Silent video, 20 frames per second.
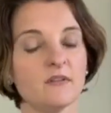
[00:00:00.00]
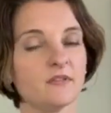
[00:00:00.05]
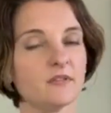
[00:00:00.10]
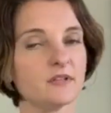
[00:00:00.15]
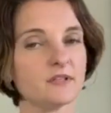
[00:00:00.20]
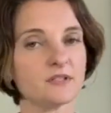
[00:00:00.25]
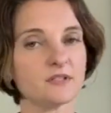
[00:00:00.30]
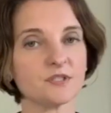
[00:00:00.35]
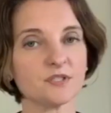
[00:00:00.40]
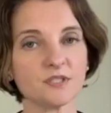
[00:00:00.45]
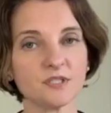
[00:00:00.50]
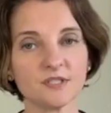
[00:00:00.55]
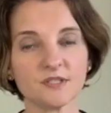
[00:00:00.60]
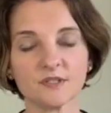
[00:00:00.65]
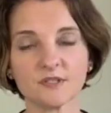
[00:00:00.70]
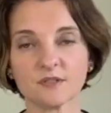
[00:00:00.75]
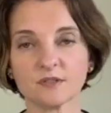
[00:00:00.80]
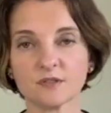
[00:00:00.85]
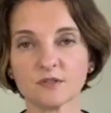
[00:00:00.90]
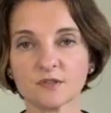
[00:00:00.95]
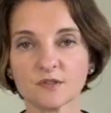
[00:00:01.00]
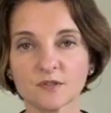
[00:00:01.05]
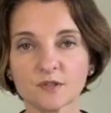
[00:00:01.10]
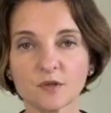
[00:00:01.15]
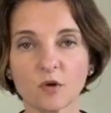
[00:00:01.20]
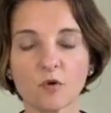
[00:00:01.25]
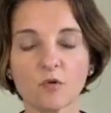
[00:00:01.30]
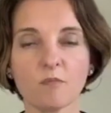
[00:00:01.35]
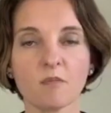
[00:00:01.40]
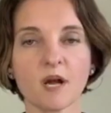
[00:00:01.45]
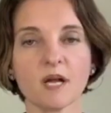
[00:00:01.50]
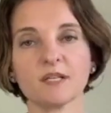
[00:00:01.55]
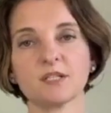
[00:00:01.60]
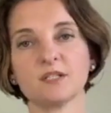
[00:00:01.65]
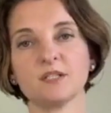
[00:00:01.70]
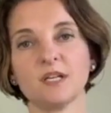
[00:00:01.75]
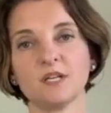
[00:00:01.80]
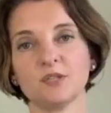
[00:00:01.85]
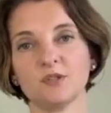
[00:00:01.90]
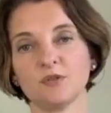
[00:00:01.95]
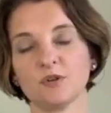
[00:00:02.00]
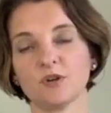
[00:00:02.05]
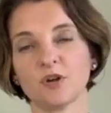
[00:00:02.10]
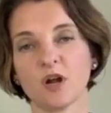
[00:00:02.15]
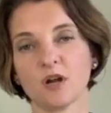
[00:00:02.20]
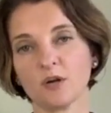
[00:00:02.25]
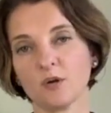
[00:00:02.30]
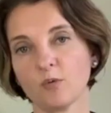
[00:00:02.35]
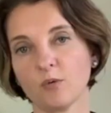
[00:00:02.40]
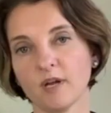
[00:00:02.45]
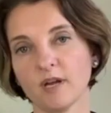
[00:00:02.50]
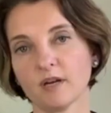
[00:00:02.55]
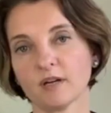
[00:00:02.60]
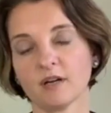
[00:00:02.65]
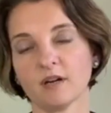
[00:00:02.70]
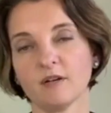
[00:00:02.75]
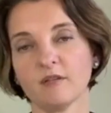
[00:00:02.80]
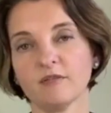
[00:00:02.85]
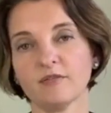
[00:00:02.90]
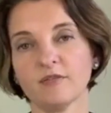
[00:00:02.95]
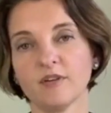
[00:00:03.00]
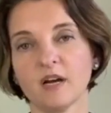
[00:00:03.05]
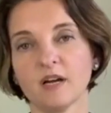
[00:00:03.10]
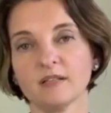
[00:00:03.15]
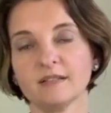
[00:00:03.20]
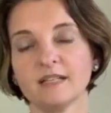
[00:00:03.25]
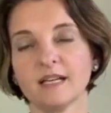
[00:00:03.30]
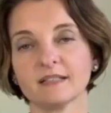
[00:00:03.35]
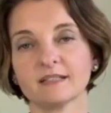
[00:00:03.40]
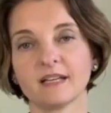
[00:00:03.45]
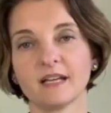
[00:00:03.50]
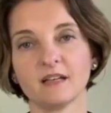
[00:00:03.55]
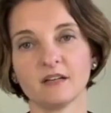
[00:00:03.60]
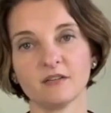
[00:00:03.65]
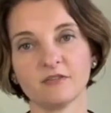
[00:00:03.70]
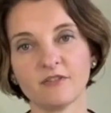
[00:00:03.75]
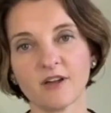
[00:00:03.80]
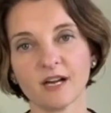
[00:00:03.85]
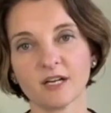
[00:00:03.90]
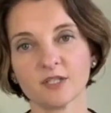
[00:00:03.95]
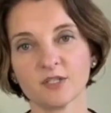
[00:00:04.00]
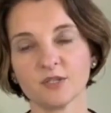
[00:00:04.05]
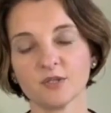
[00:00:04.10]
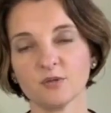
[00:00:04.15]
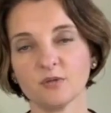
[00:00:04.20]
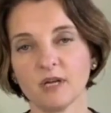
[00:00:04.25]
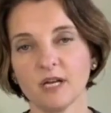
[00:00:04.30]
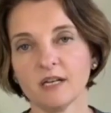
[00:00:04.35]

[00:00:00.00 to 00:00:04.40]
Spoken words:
there's just so much that you're not aware of that can affect you.